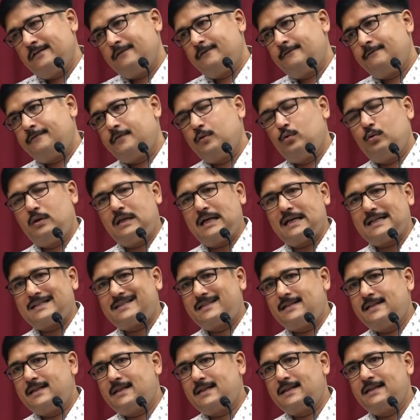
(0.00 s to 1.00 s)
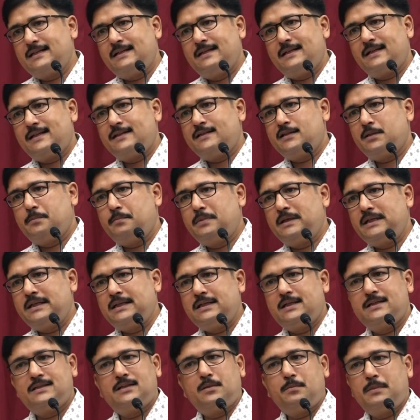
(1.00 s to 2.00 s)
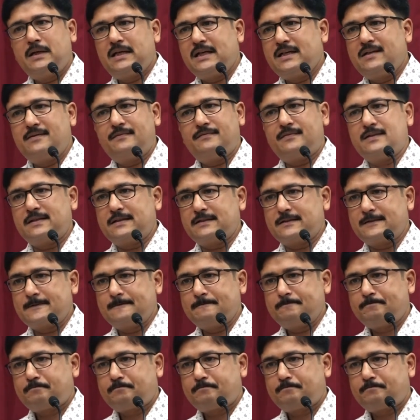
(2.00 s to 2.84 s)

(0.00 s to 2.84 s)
few lakhs here or there in the beginning doesn't make a difference.